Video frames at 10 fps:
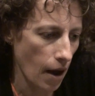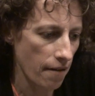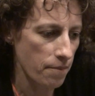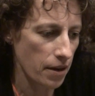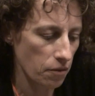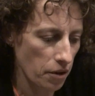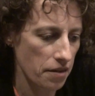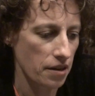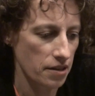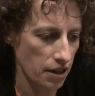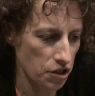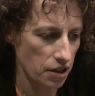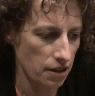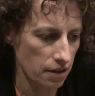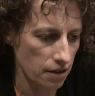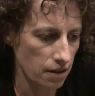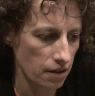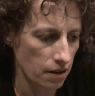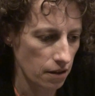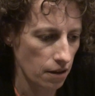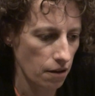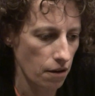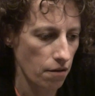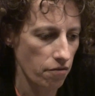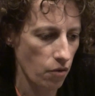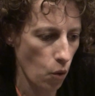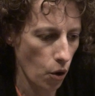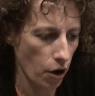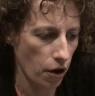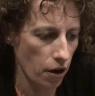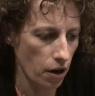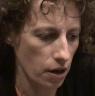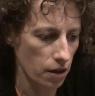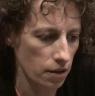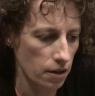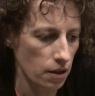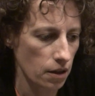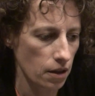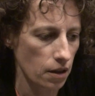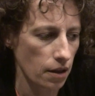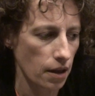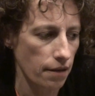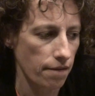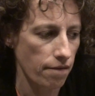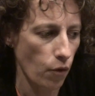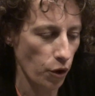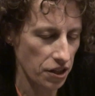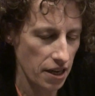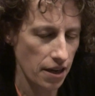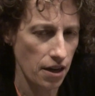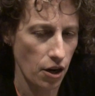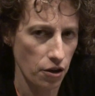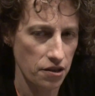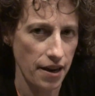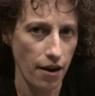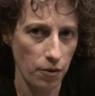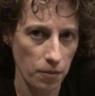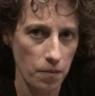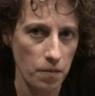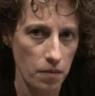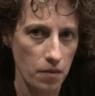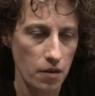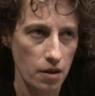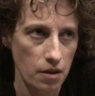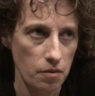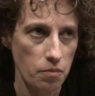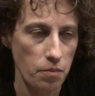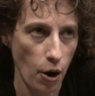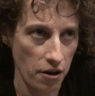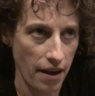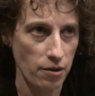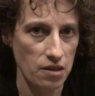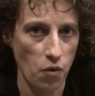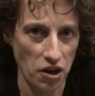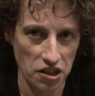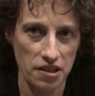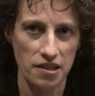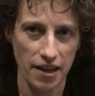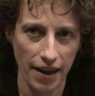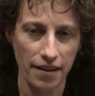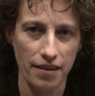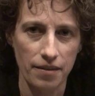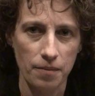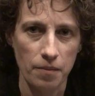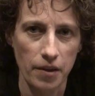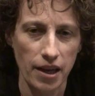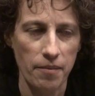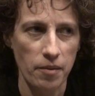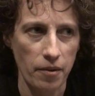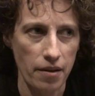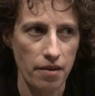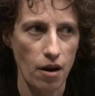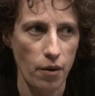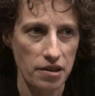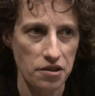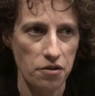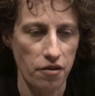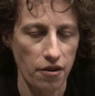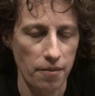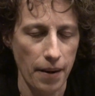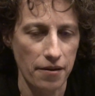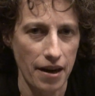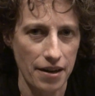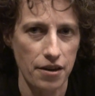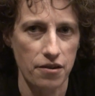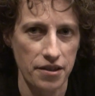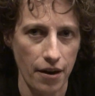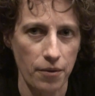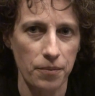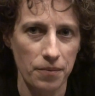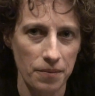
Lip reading: I've been with Extension for 14 years now. Part of that was in Washington State, and I've been with OSU for about 9 years now.